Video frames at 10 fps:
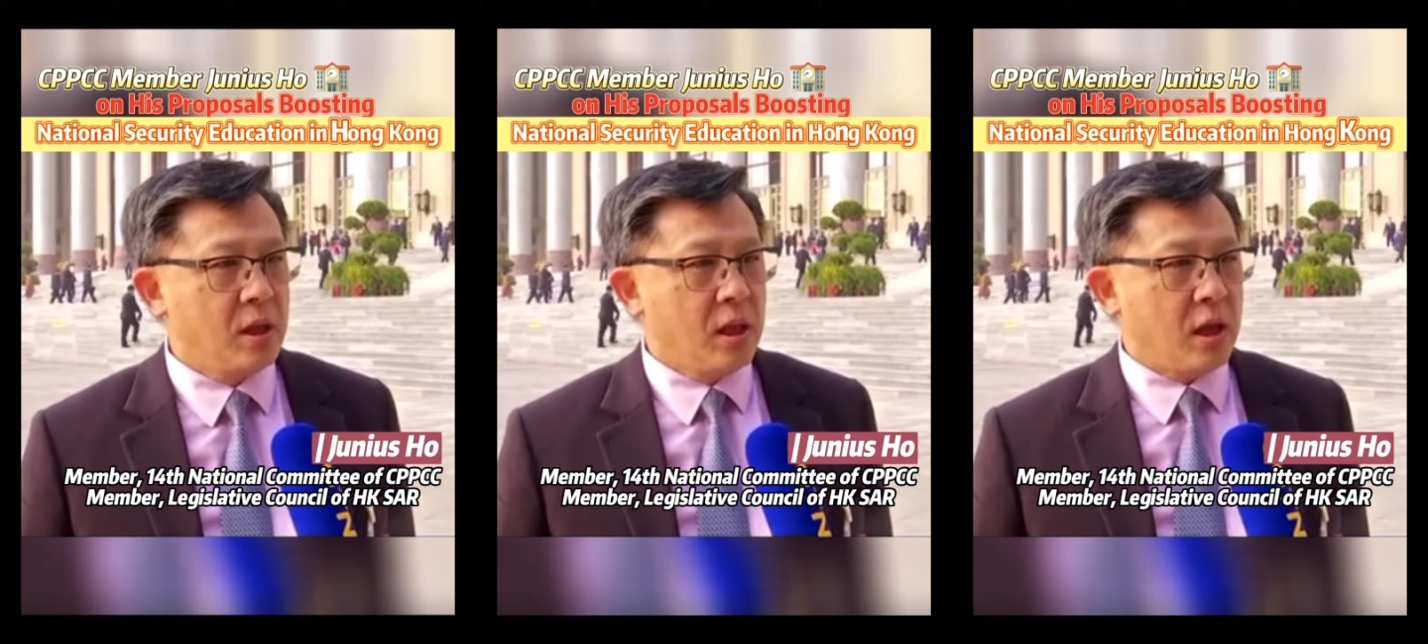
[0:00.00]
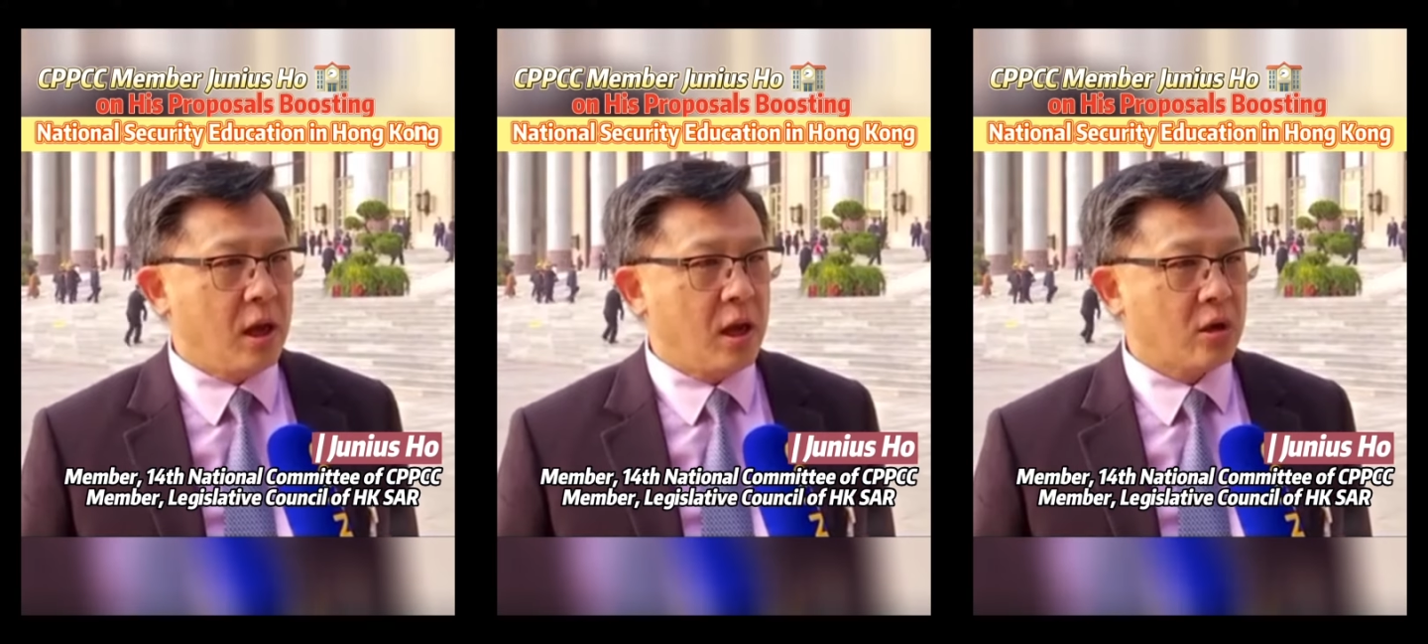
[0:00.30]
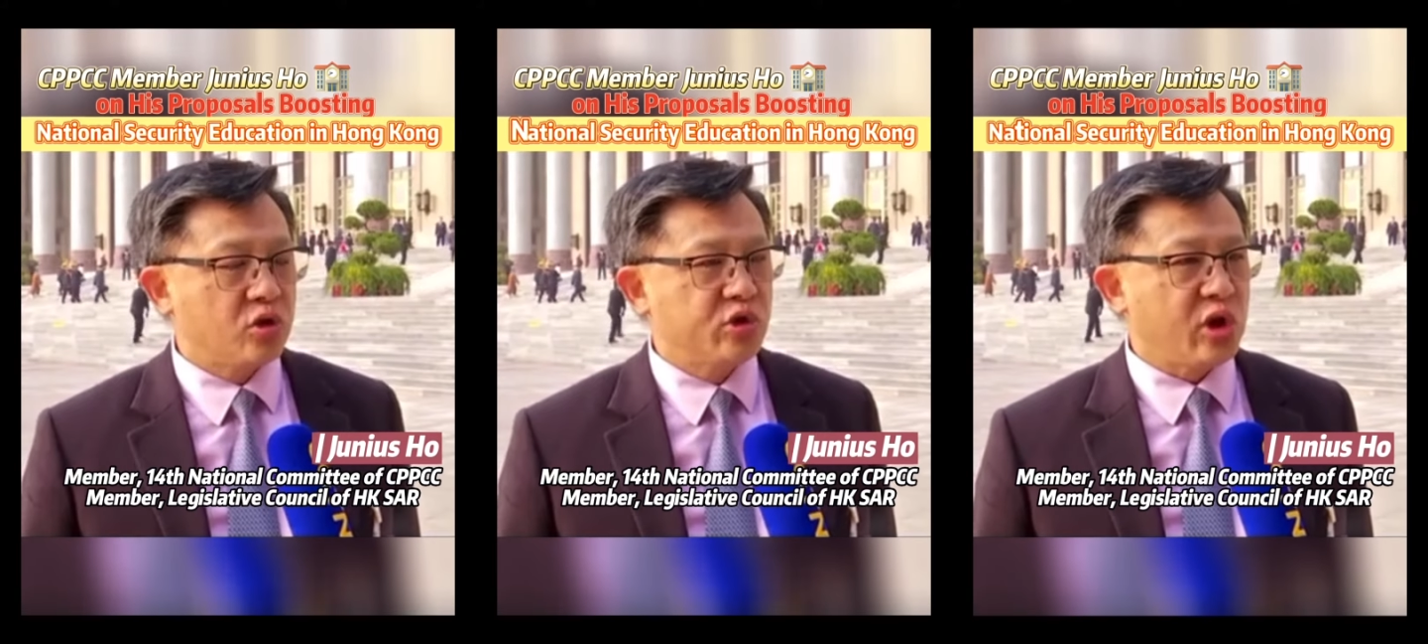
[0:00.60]

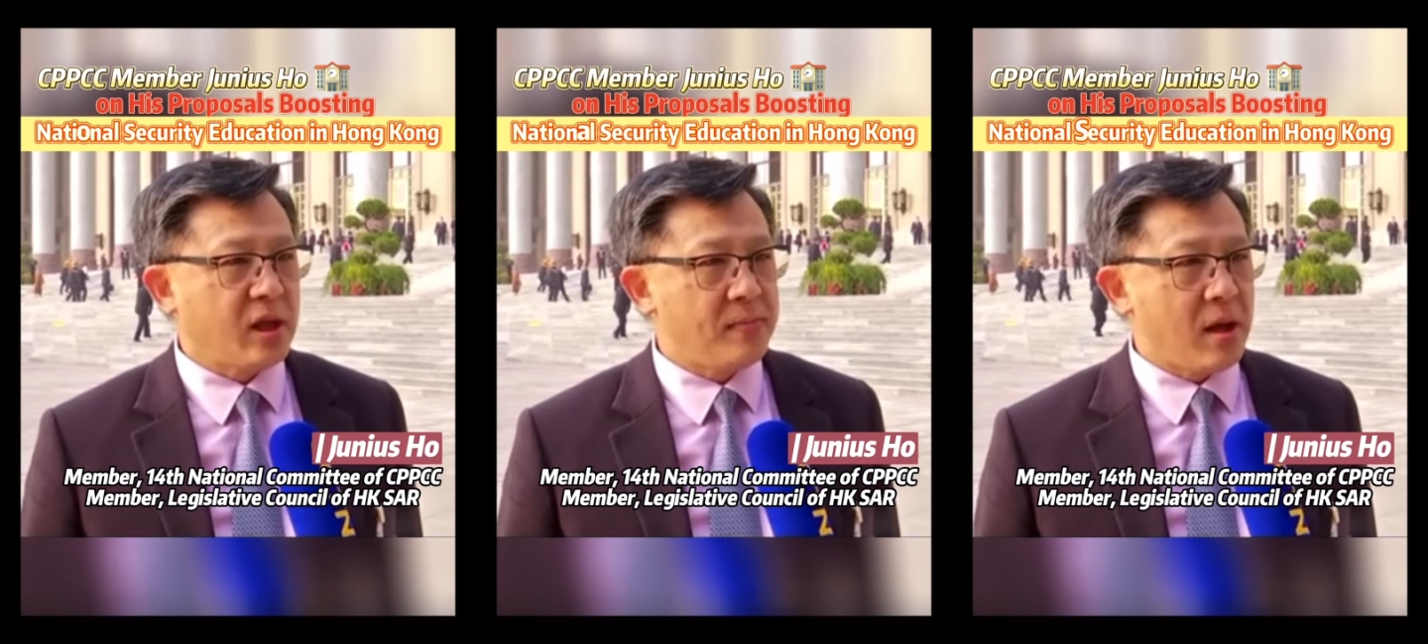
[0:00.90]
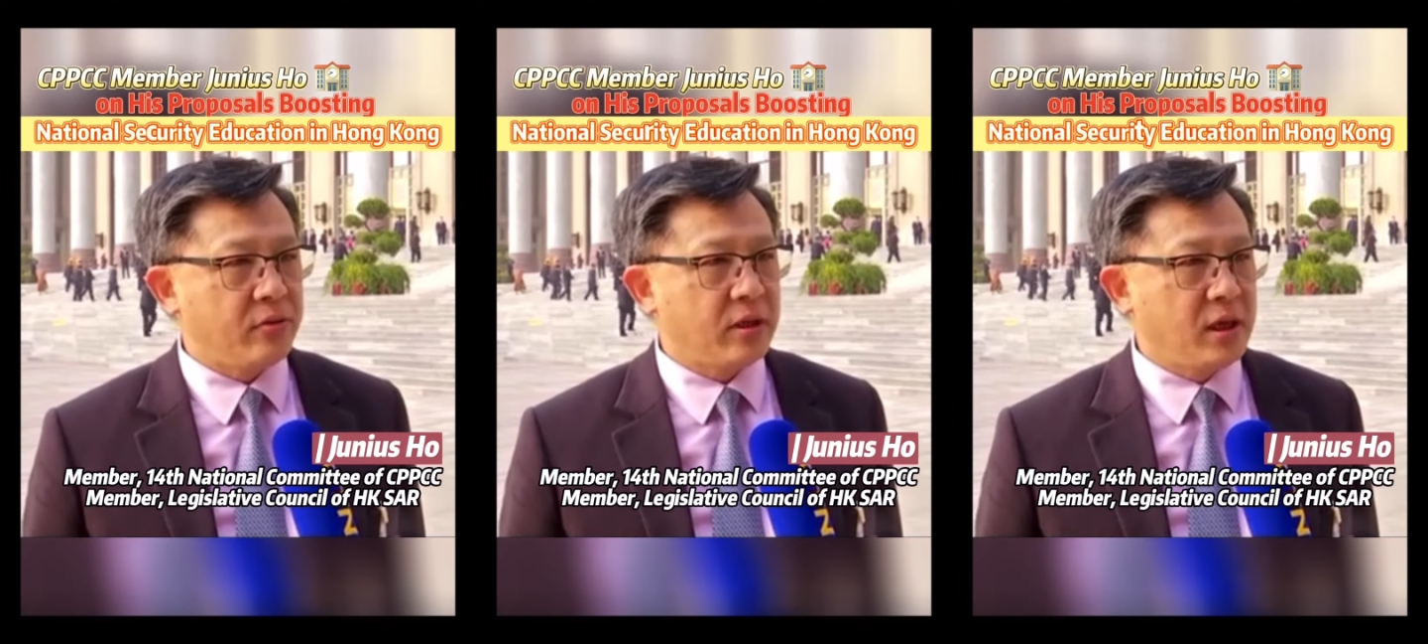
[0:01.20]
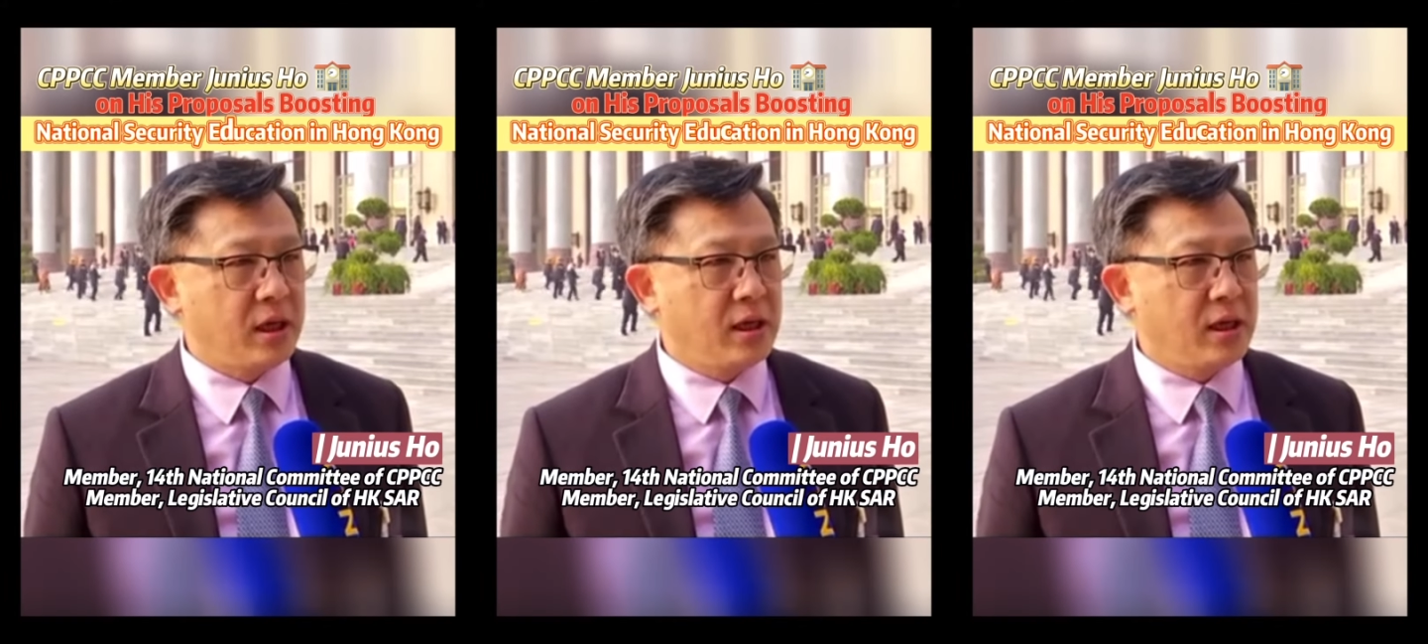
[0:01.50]
concerning about the